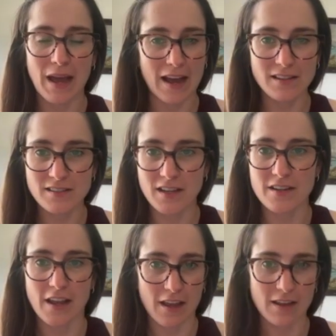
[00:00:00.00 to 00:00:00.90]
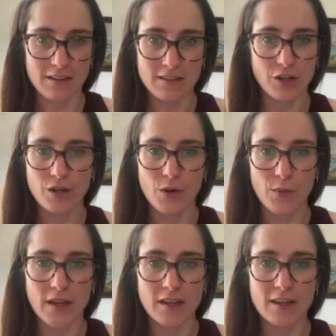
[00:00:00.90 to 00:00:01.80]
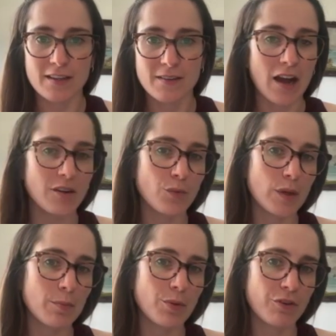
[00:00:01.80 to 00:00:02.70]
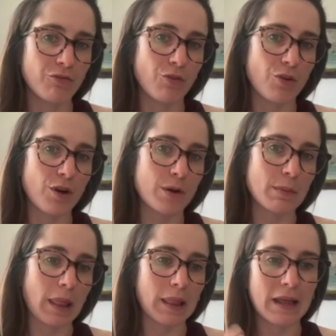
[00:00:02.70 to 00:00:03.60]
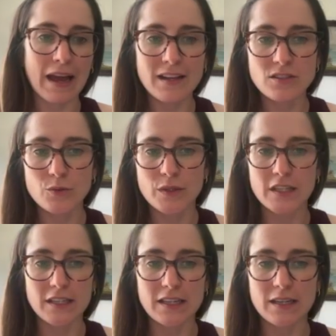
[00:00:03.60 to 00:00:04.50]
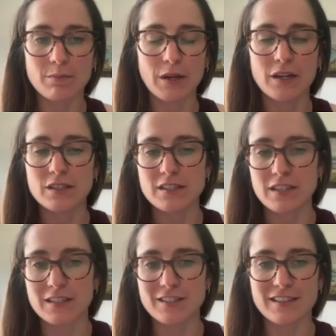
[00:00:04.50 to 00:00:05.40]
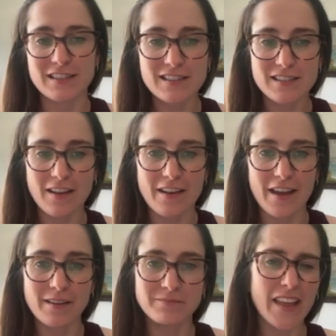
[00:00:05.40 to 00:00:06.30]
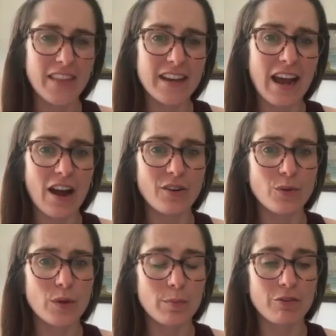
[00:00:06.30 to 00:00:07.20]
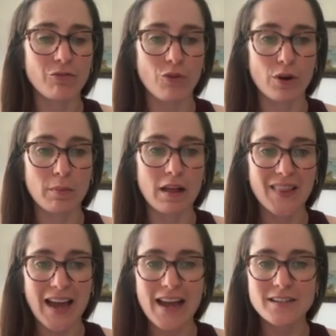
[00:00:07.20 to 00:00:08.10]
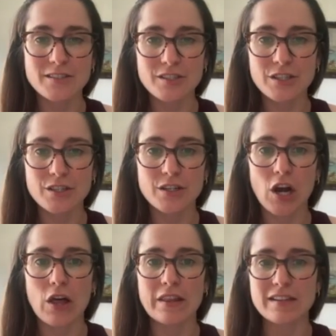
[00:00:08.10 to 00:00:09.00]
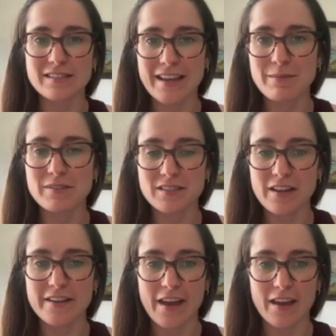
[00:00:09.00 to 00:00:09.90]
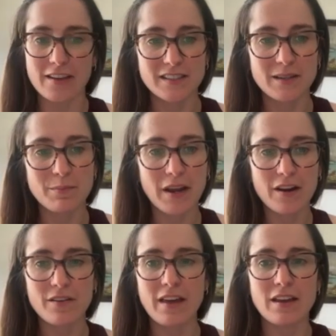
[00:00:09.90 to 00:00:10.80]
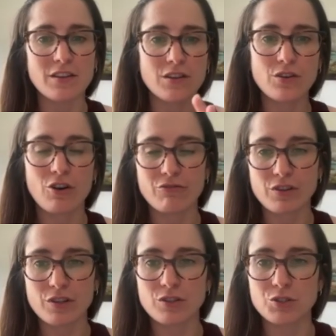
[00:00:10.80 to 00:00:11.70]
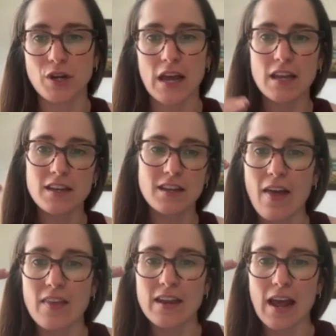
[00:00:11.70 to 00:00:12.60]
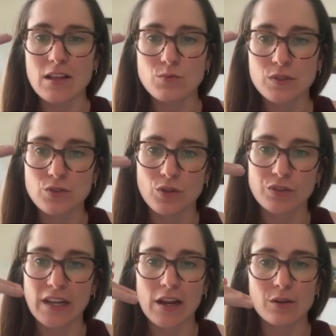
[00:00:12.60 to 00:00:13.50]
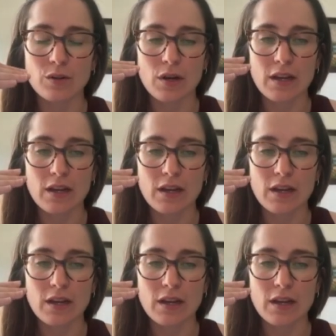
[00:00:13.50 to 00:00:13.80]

past Sunday, the current week? How did we perform last week in comparison to this Sunday? And then how did we perform last year on the same Sunday to compare that year over year trend? And then as we scroll down,